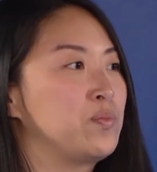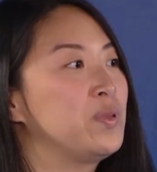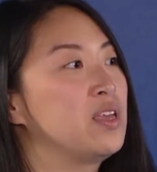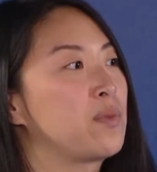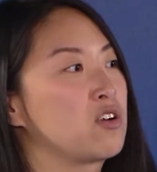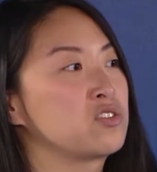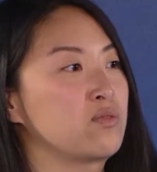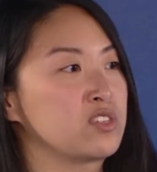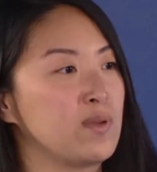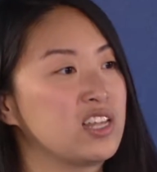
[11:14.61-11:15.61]
being
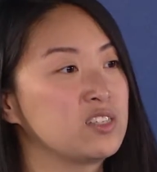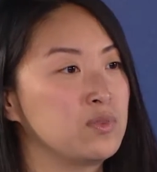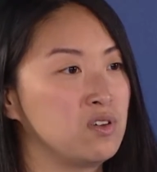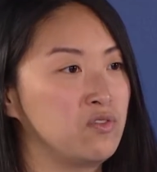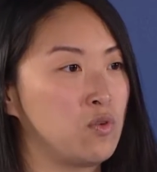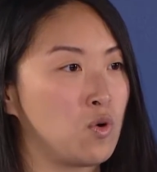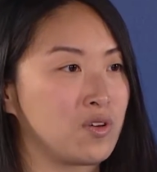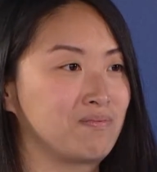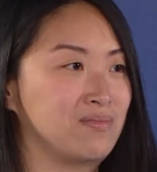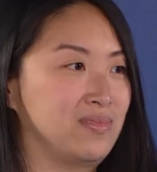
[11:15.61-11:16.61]
partially responsible
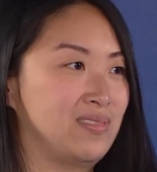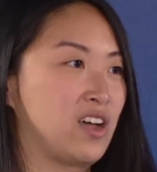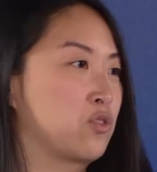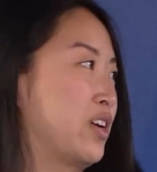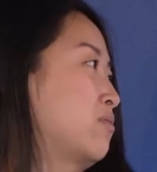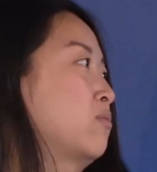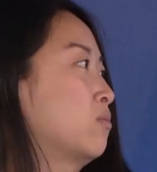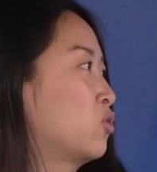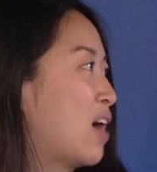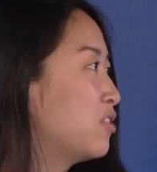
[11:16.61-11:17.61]
for that great
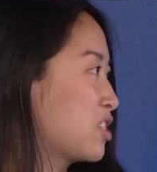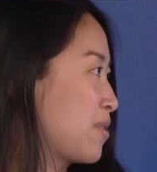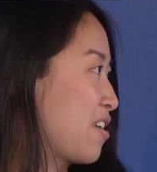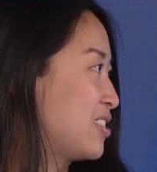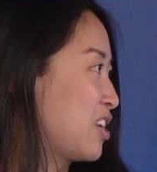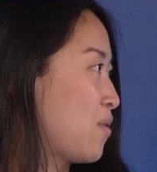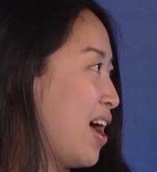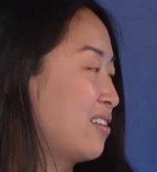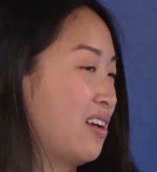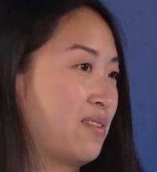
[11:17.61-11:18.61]
travel experience that you
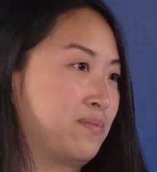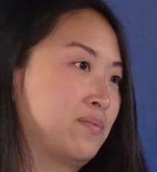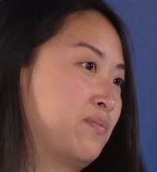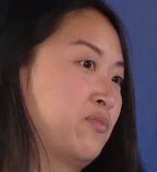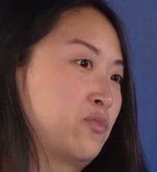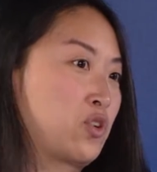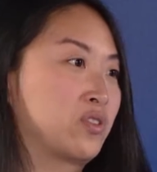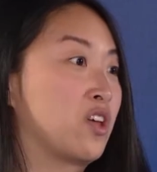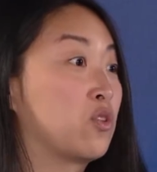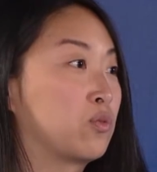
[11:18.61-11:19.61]
had and for
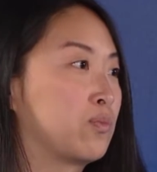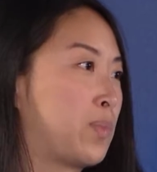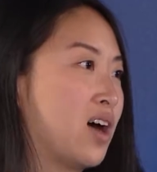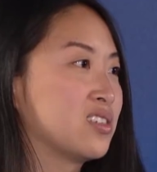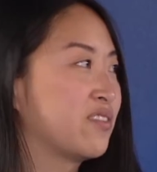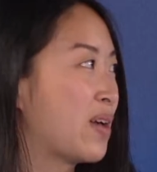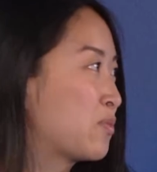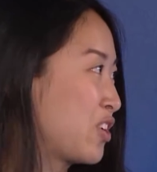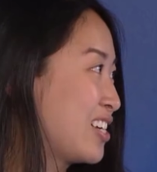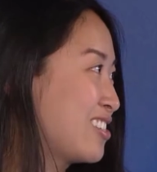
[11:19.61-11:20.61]
positive
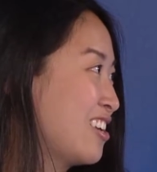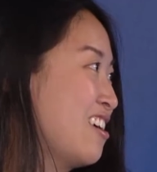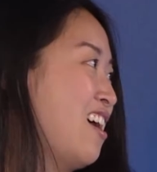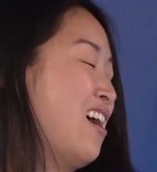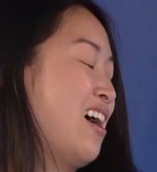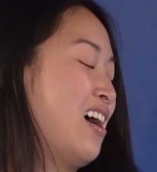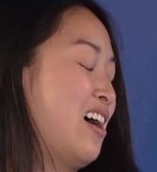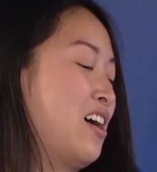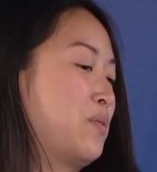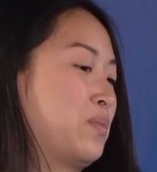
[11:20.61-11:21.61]
memories.
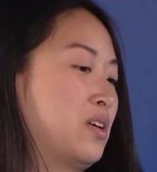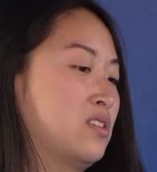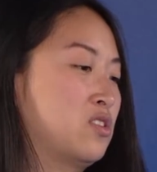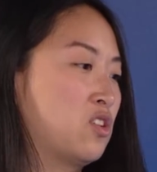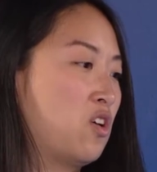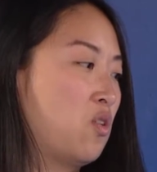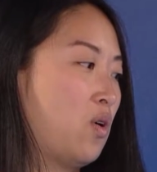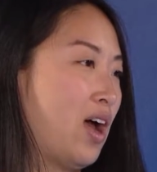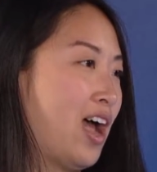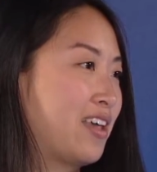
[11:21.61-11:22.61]

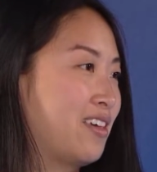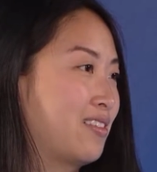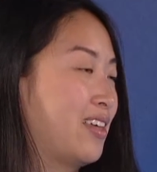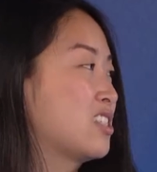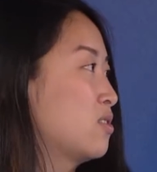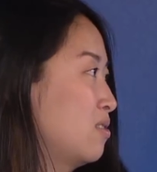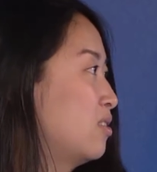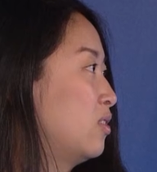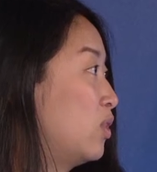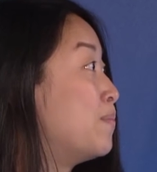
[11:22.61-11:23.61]
So I think that's
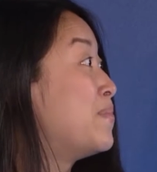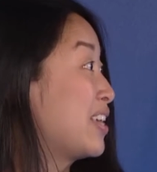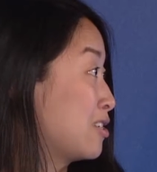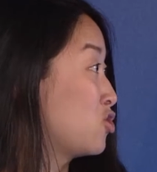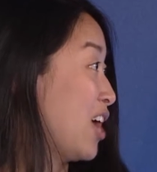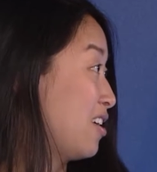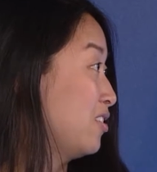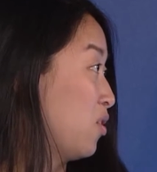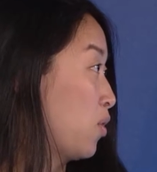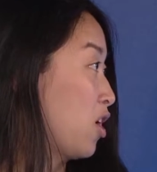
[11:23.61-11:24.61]
the biggest channel
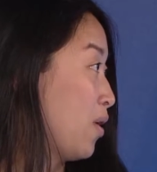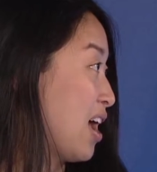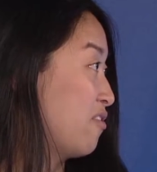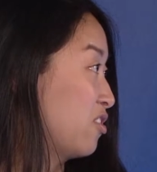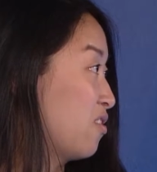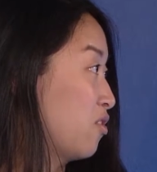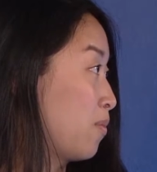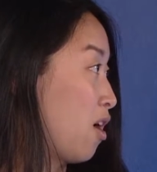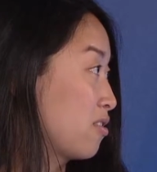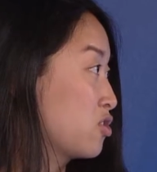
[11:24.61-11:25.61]
that we're going after for
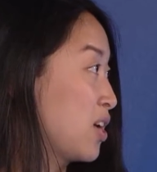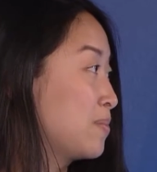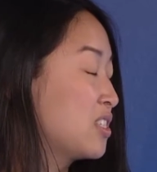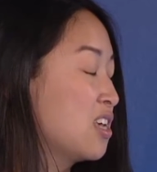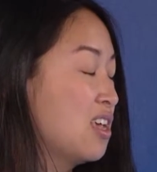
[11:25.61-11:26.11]
partnerships.